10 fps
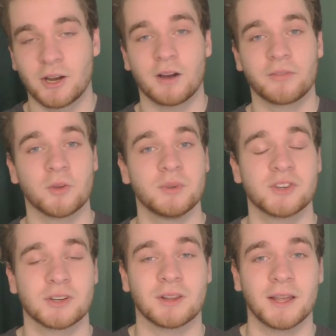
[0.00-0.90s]
off though, be
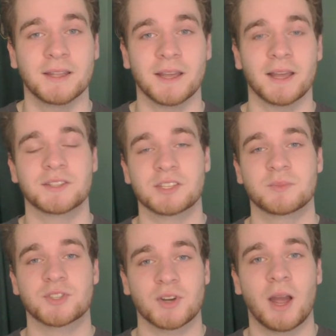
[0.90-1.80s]
sure to like and
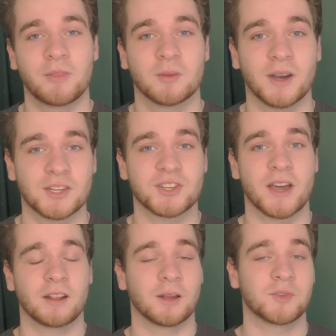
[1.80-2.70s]
subscribe to my
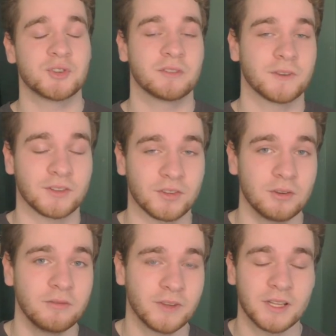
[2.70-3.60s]
channel. I'm shooting for
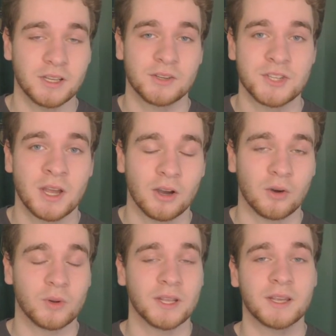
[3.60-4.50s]
2 videos a
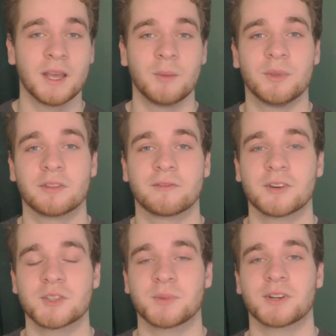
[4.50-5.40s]
week. Be the
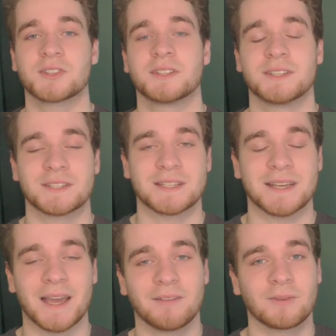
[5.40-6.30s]
first person to
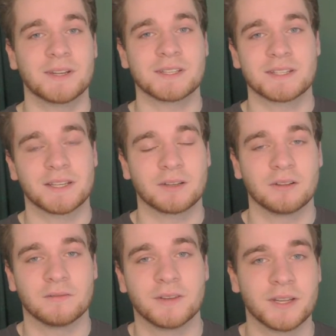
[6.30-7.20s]
see every
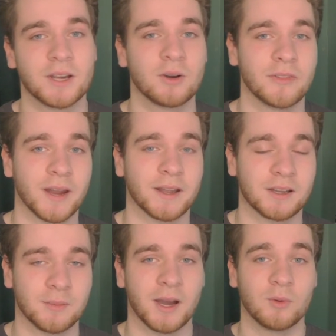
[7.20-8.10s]
single video that I
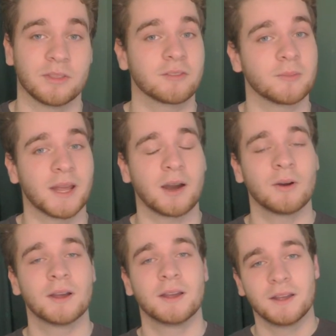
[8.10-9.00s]
come out with from
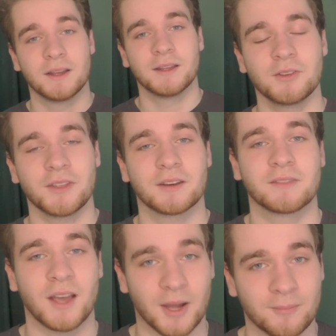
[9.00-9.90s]
now till the end of
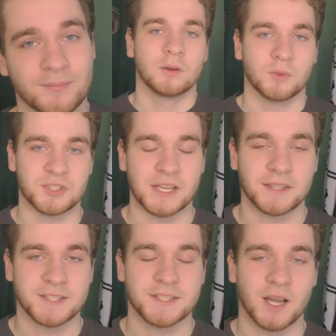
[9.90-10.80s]
time. We'll set
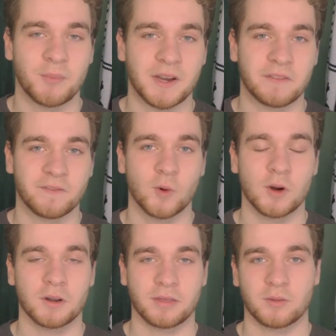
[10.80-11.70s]
this thing up in a
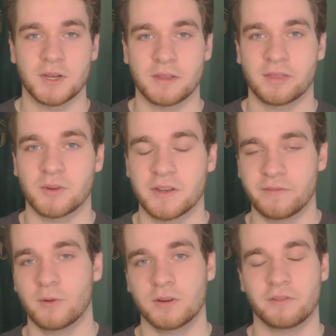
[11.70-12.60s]
4-3-3,
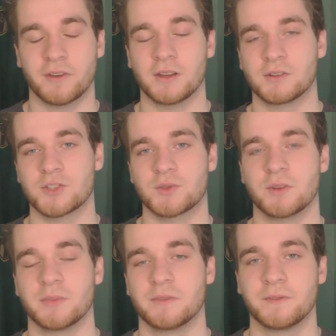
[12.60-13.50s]
4 defenders,
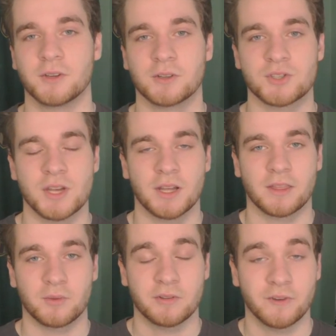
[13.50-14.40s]
3 midfielders,
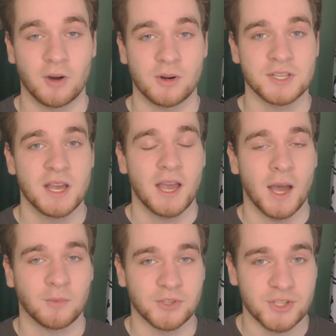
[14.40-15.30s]
3 forwards,
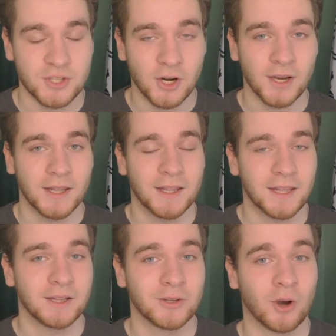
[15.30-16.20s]
and we'll start
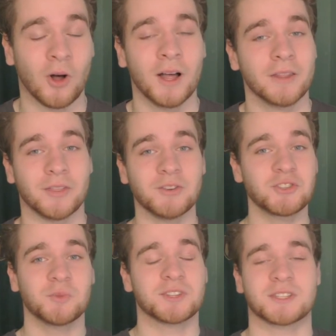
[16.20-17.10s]
in goal.
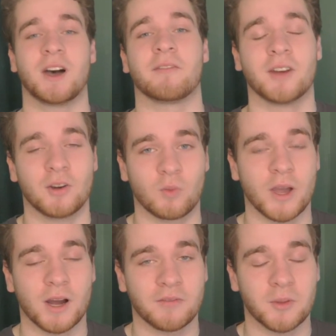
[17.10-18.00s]
This one was tough
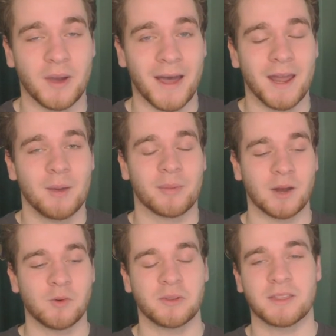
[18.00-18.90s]
right off the bat, but
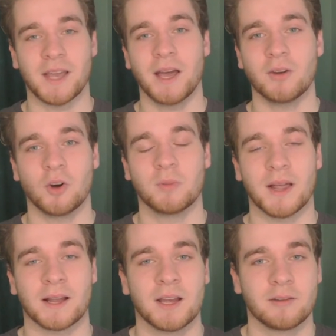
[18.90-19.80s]
I went with Jan
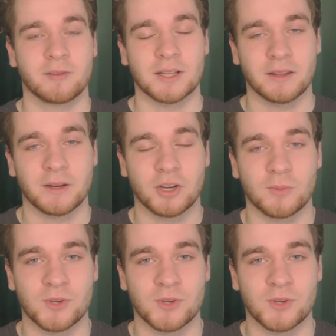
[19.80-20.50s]
Oblak for Atletico